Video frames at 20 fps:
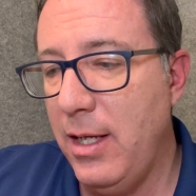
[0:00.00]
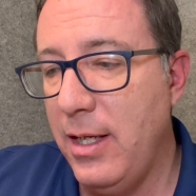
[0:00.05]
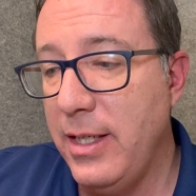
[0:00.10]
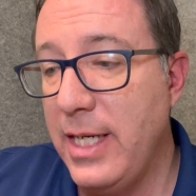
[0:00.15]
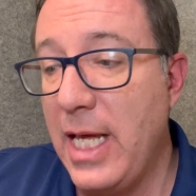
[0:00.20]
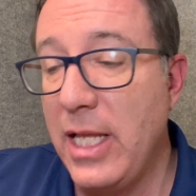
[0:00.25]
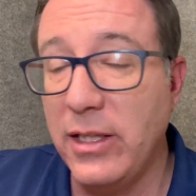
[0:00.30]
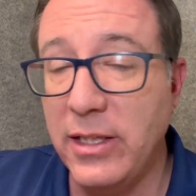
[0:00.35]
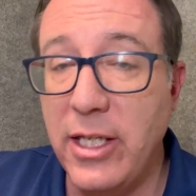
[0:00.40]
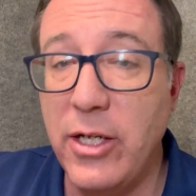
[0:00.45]

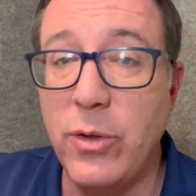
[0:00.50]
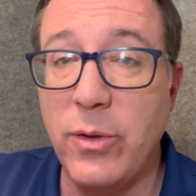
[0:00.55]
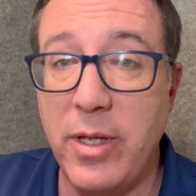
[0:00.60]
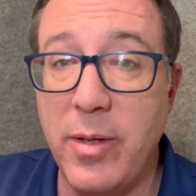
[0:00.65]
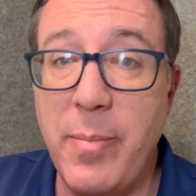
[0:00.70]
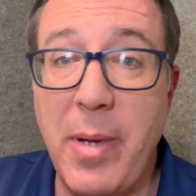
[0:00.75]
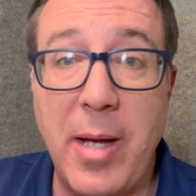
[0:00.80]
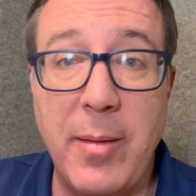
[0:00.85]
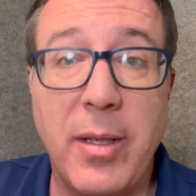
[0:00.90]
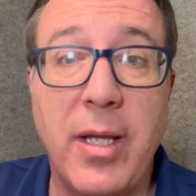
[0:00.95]
now, literally,
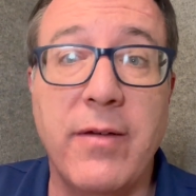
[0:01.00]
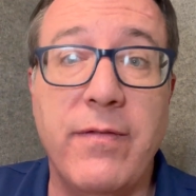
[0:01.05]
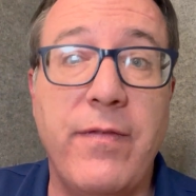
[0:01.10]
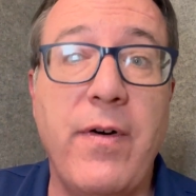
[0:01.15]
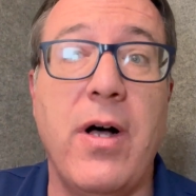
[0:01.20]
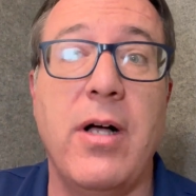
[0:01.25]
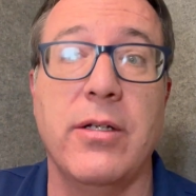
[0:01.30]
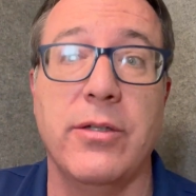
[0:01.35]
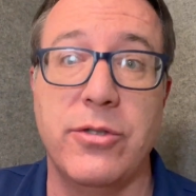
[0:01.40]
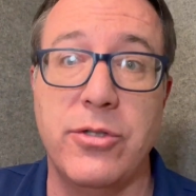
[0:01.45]
Babylon
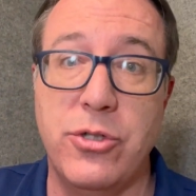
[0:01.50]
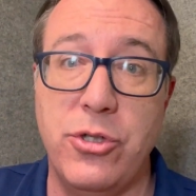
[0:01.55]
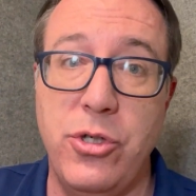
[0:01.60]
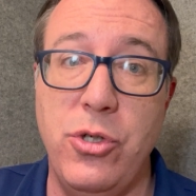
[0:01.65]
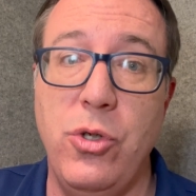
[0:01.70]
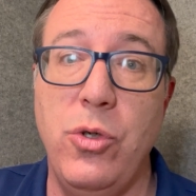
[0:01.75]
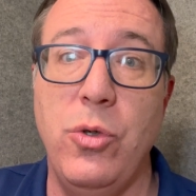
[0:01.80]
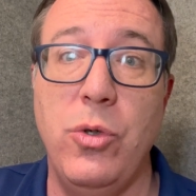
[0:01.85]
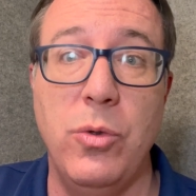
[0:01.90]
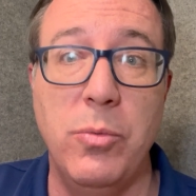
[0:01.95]
falls
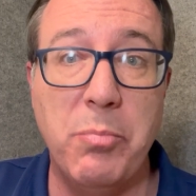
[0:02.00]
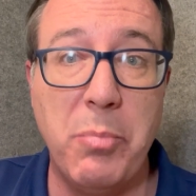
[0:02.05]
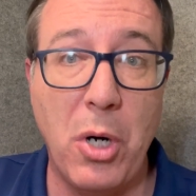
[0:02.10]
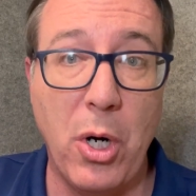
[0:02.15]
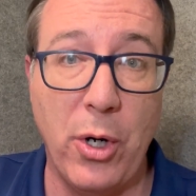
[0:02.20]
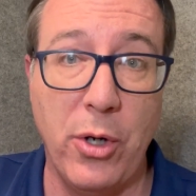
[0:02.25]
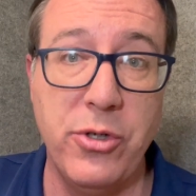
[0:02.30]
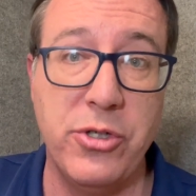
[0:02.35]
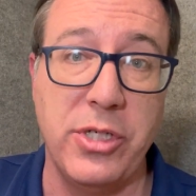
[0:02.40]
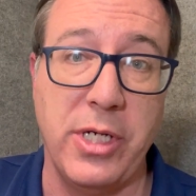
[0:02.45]
to
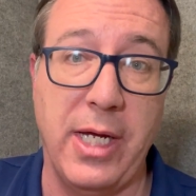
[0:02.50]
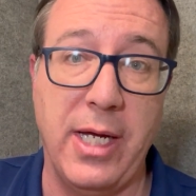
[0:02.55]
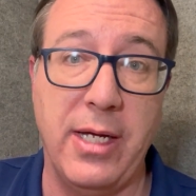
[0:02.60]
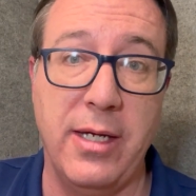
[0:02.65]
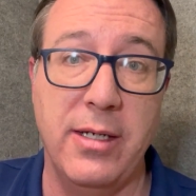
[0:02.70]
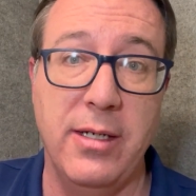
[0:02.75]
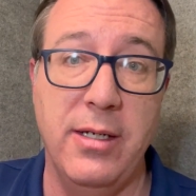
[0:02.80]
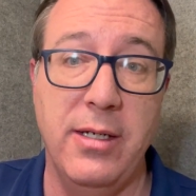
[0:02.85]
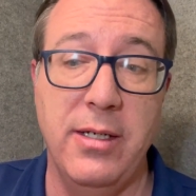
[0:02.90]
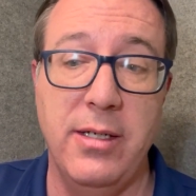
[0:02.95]
Persia
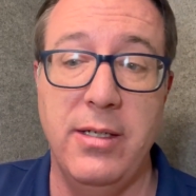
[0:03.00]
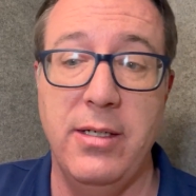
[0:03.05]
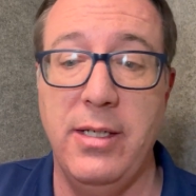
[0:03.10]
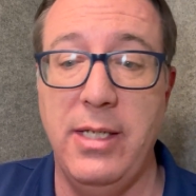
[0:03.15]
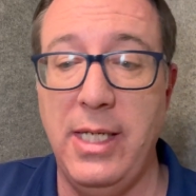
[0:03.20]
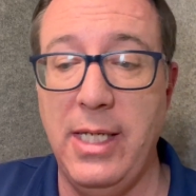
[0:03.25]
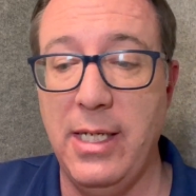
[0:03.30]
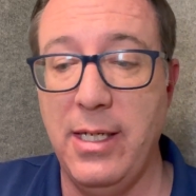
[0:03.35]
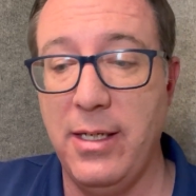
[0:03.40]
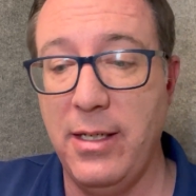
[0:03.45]

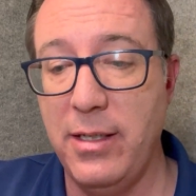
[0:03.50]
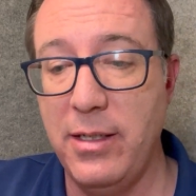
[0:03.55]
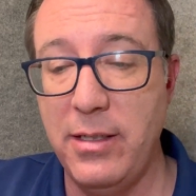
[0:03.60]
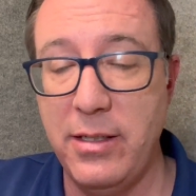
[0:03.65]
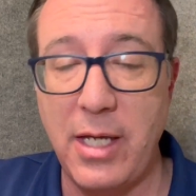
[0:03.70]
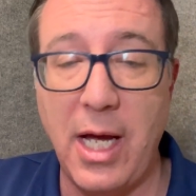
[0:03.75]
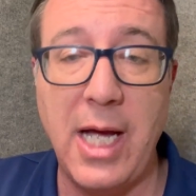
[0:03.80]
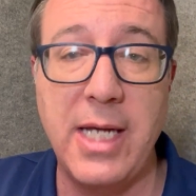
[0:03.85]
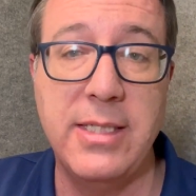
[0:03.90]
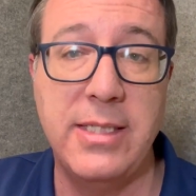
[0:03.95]
in
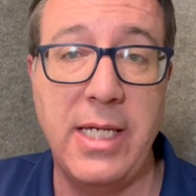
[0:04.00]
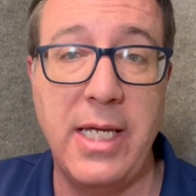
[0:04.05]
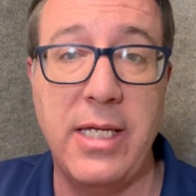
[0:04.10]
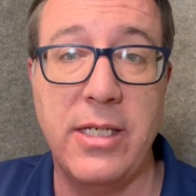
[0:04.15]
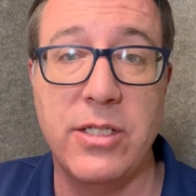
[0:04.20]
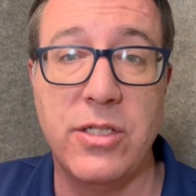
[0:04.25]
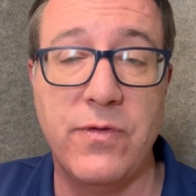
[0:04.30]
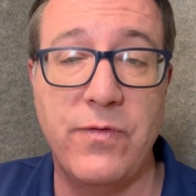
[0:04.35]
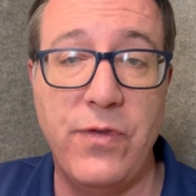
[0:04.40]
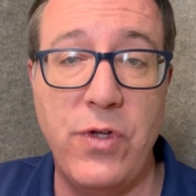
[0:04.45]

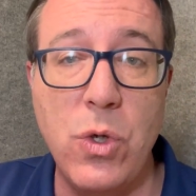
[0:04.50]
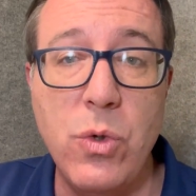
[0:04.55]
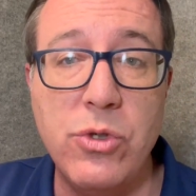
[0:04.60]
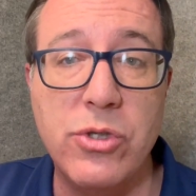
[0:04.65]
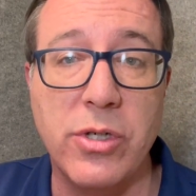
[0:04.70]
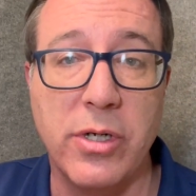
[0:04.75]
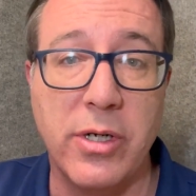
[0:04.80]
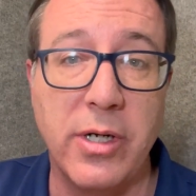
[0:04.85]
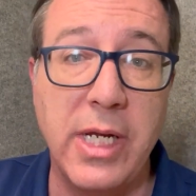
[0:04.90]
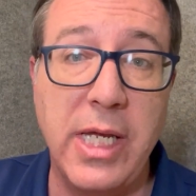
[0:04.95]
Isaiah's
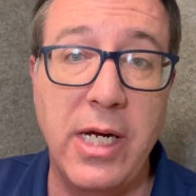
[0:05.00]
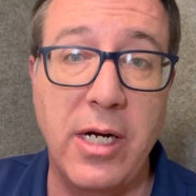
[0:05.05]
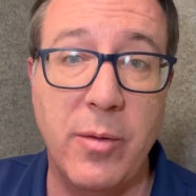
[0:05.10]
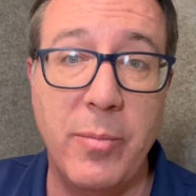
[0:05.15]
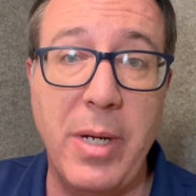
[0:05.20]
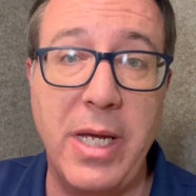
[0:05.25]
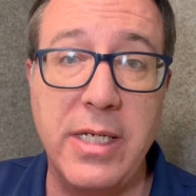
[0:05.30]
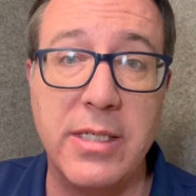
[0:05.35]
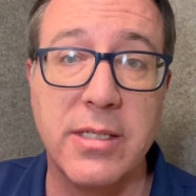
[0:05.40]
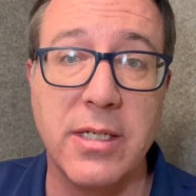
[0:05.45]
future here,
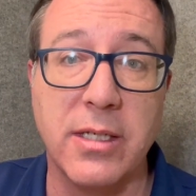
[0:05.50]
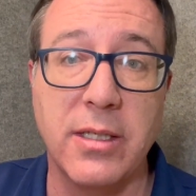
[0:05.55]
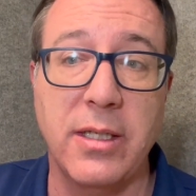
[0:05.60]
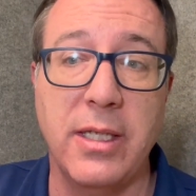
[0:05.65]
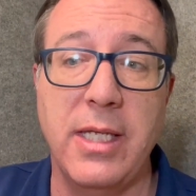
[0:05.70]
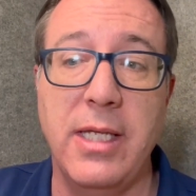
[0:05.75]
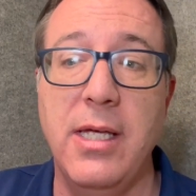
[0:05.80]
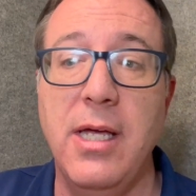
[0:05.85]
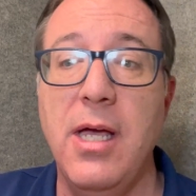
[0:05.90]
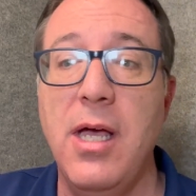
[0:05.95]

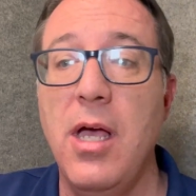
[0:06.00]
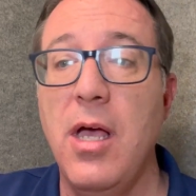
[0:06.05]
basically.